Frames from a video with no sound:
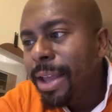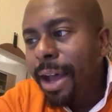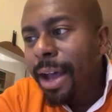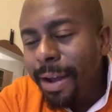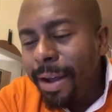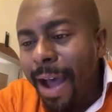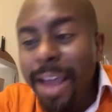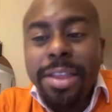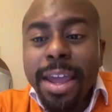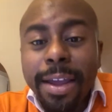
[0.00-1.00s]
I
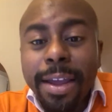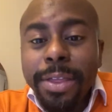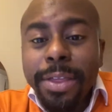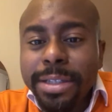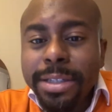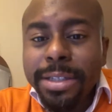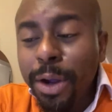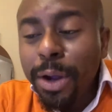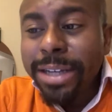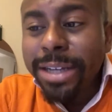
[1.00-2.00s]
think the
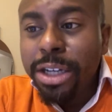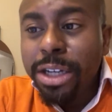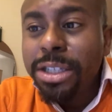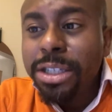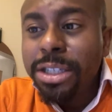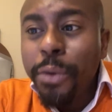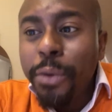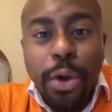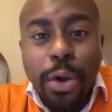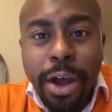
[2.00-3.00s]
Democrats should just go
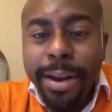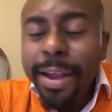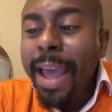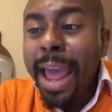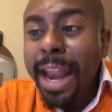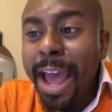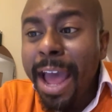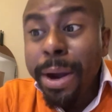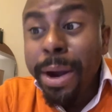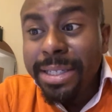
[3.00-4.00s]
full on and
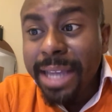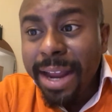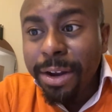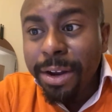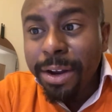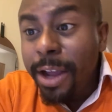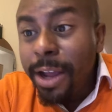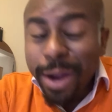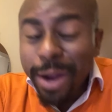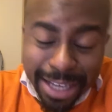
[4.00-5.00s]
have Bernie Sanders
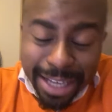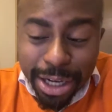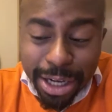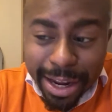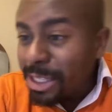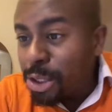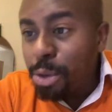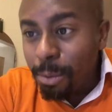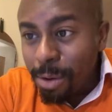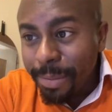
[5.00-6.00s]
transition
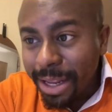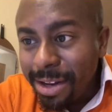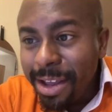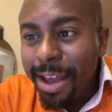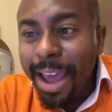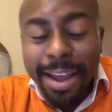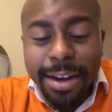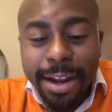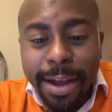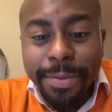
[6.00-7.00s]
into a woman,
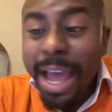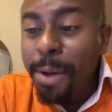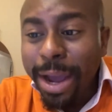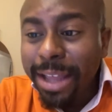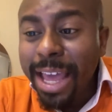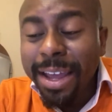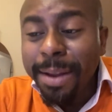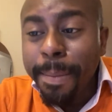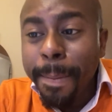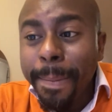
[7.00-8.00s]
and that way they
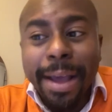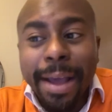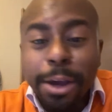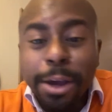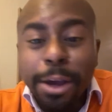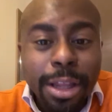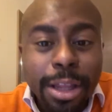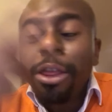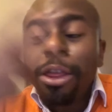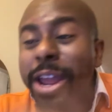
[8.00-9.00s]
can kill
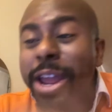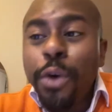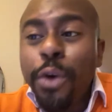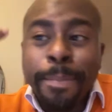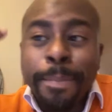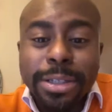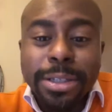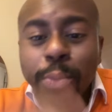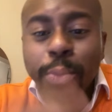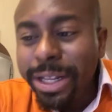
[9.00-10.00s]
3-4
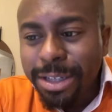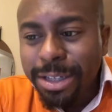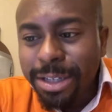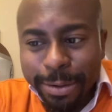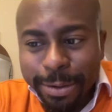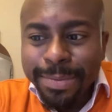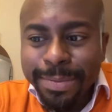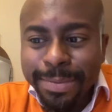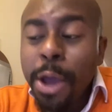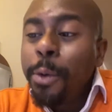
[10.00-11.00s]
birds in one stone.
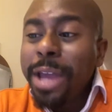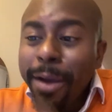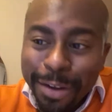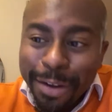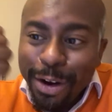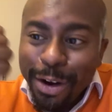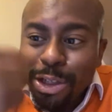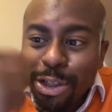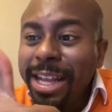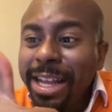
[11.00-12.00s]
We have their first
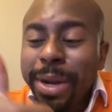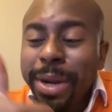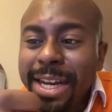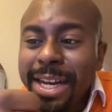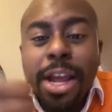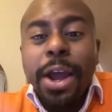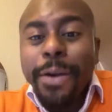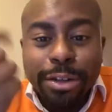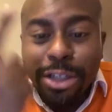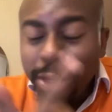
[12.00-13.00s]
trans president,
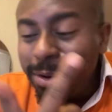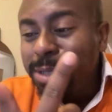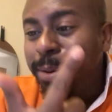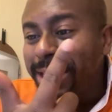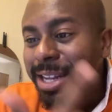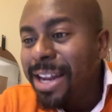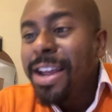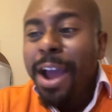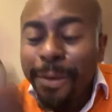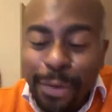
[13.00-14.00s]
our first Jewish
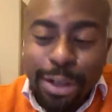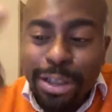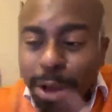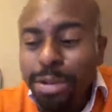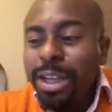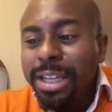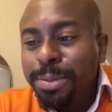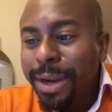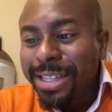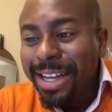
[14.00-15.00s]
president, our first
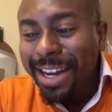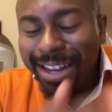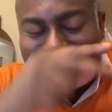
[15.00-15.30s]
socialist president,